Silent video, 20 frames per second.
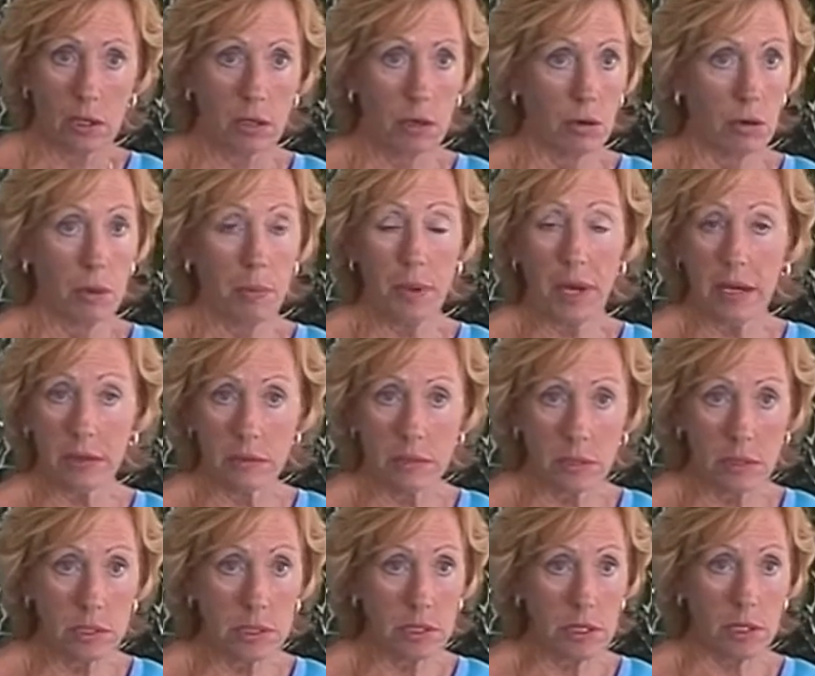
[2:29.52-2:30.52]

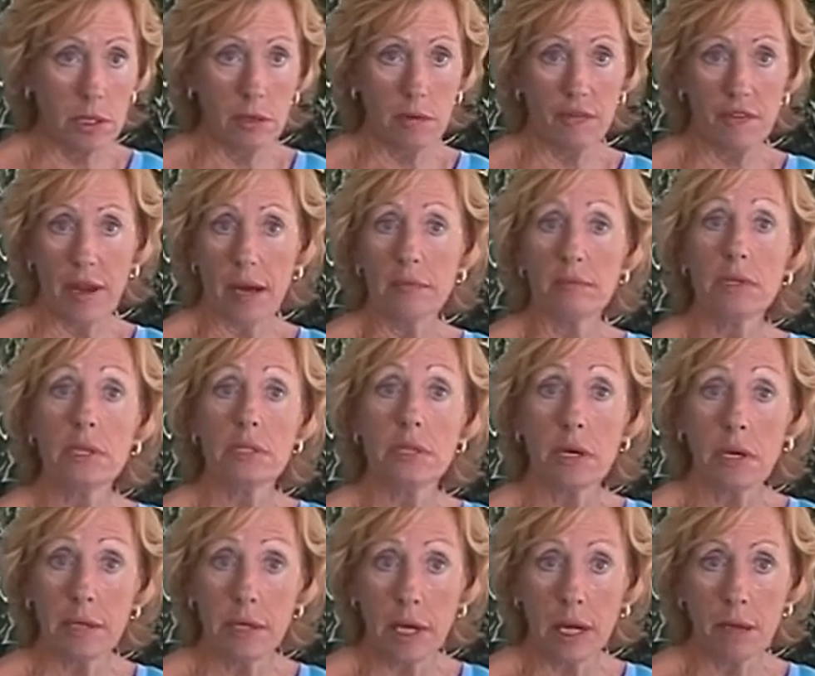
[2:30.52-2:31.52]
codependency, family
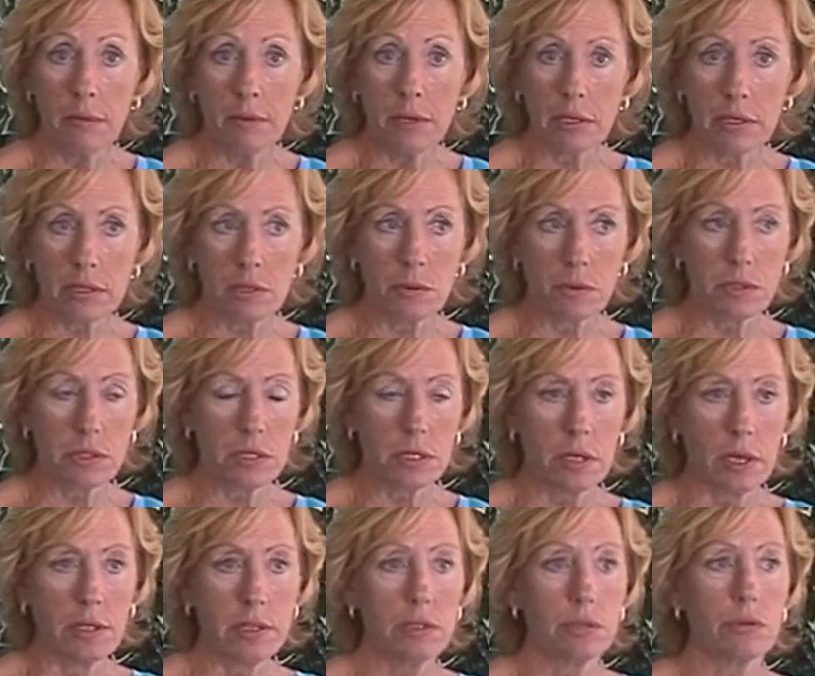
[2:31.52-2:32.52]
dynamics, what it's
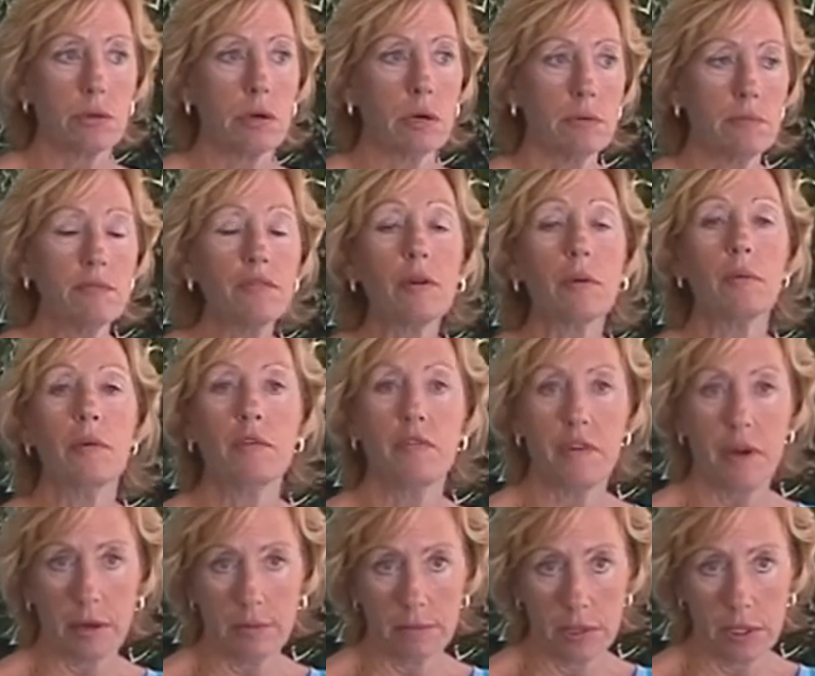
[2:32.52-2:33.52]
like to come from a
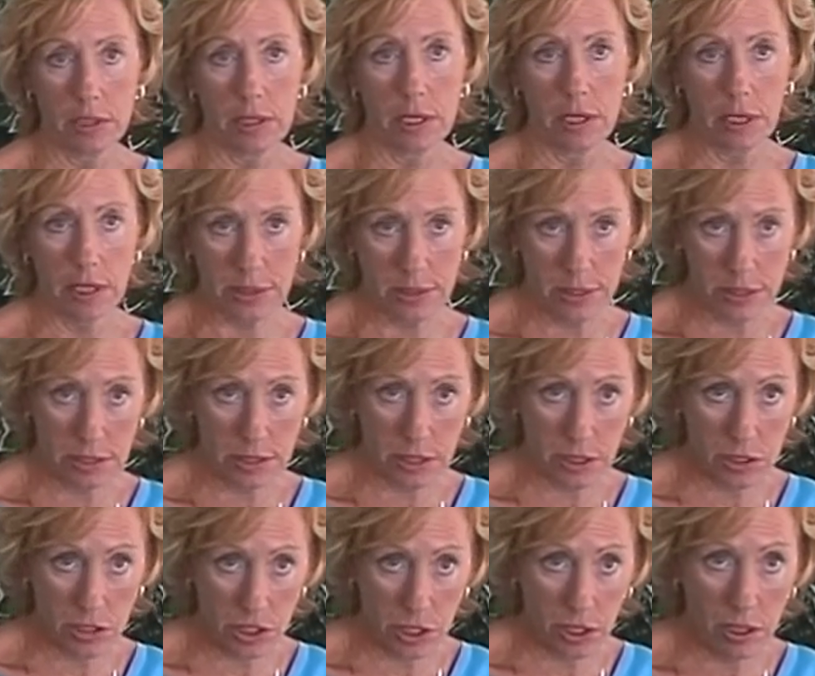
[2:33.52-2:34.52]
family that has
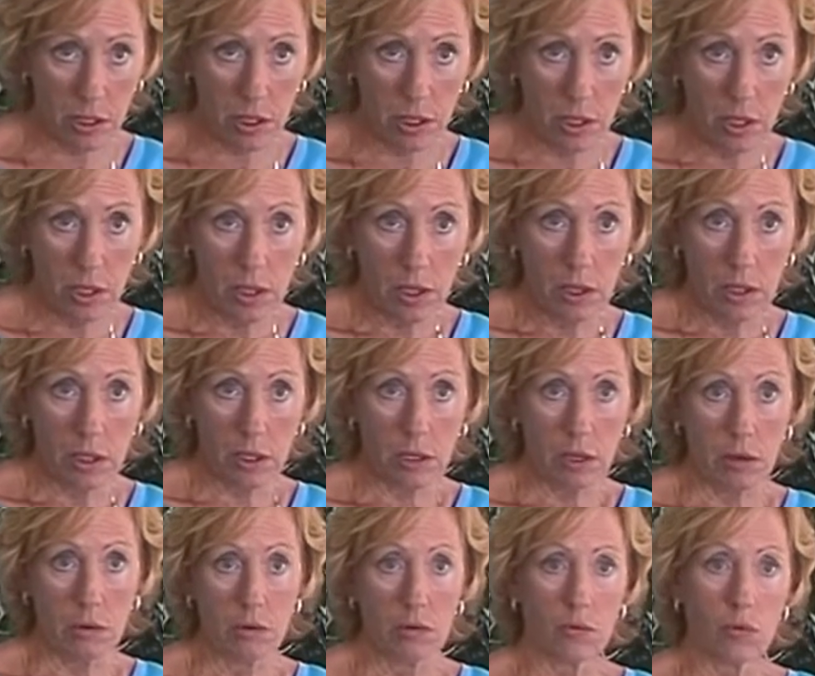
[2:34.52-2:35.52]
addiction,
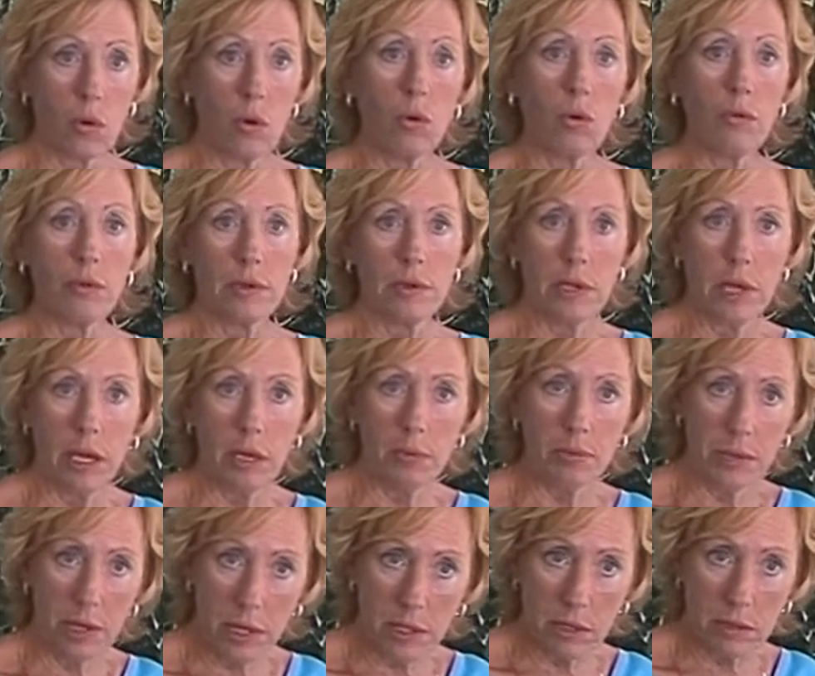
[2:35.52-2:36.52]
the role that
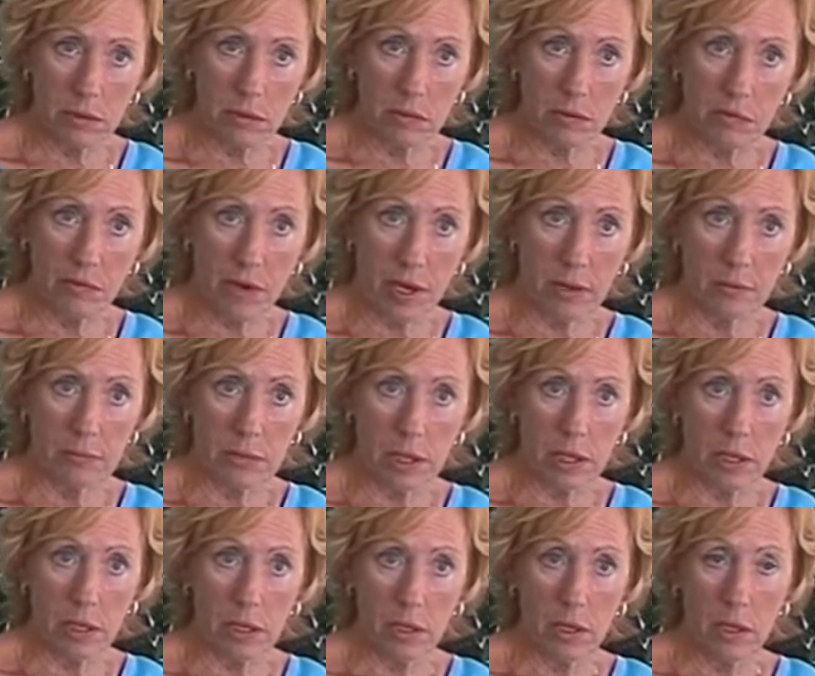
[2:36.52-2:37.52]
they play in their
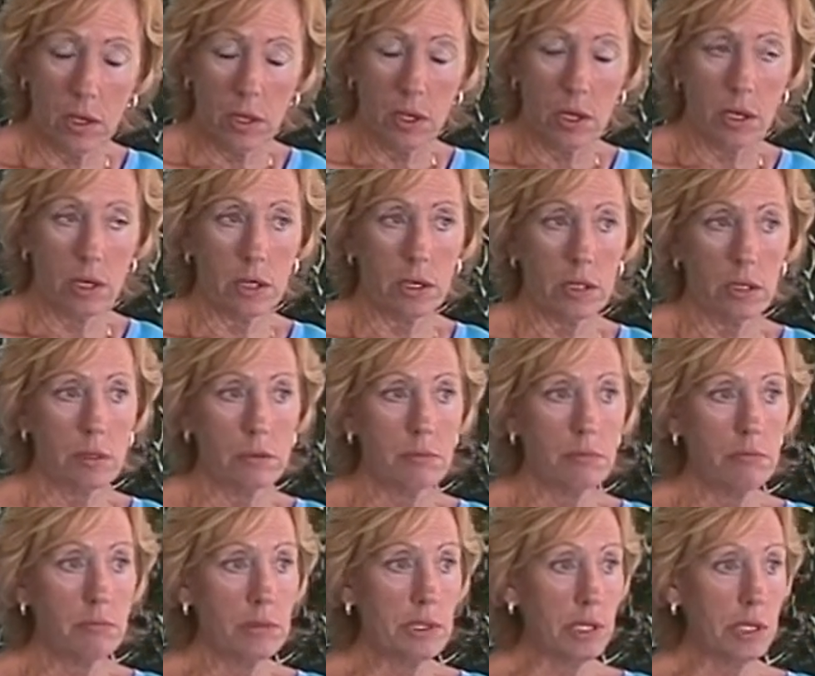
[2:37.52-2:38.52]
family,
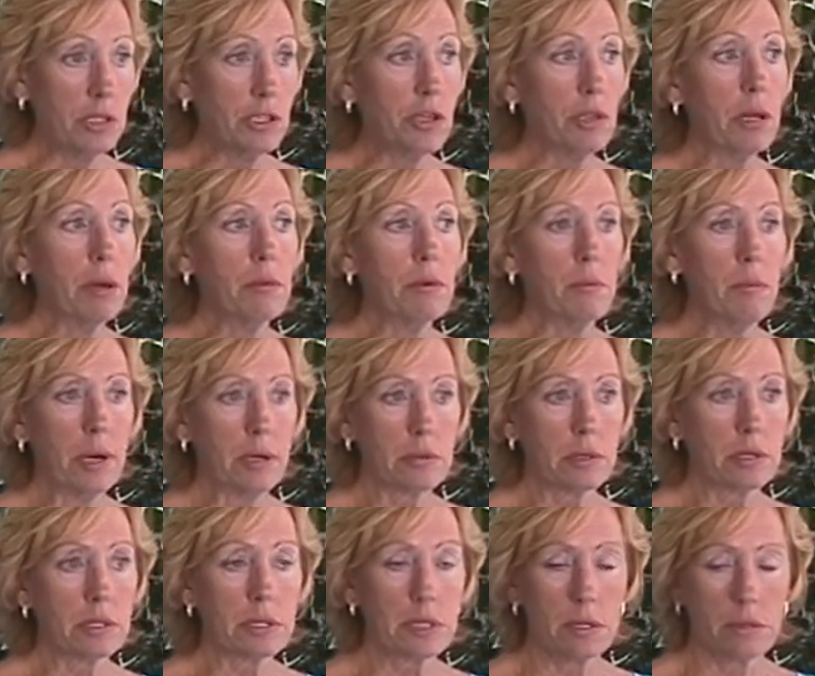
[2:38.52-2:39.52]
teaching them about
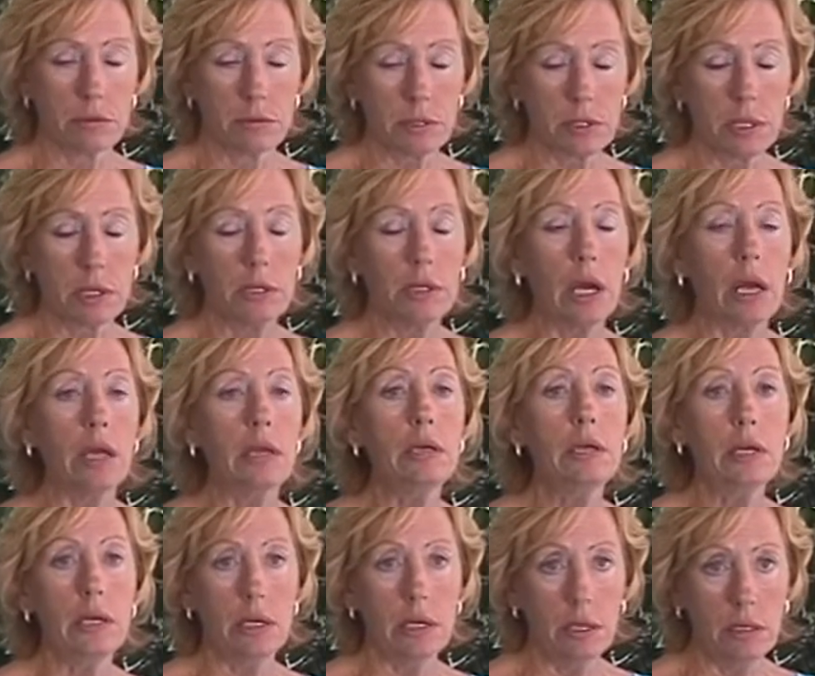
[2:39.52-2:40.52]
the skills that they
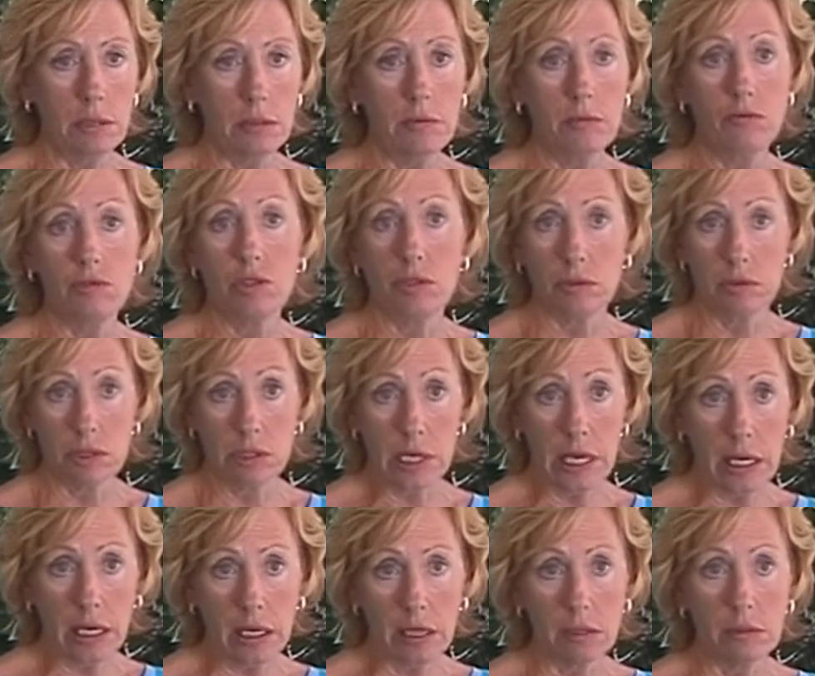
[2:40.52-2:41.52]
need to
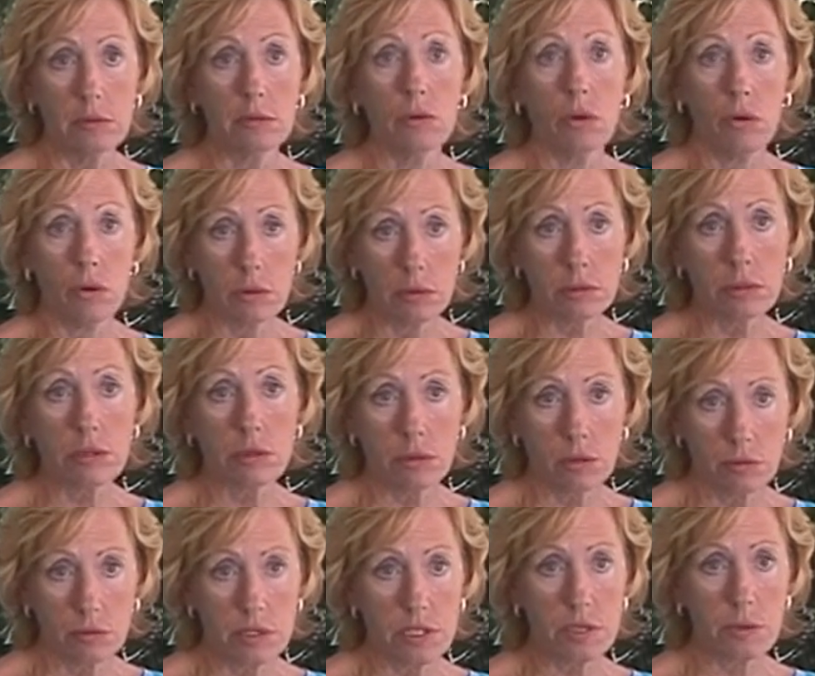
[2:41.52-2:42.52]
attain
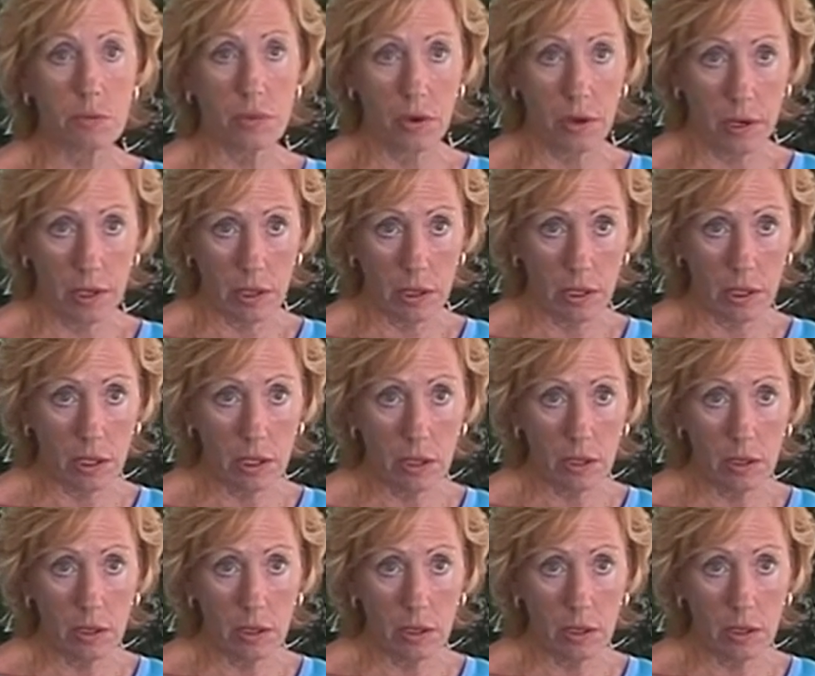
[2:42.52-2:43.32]
long-term sobriety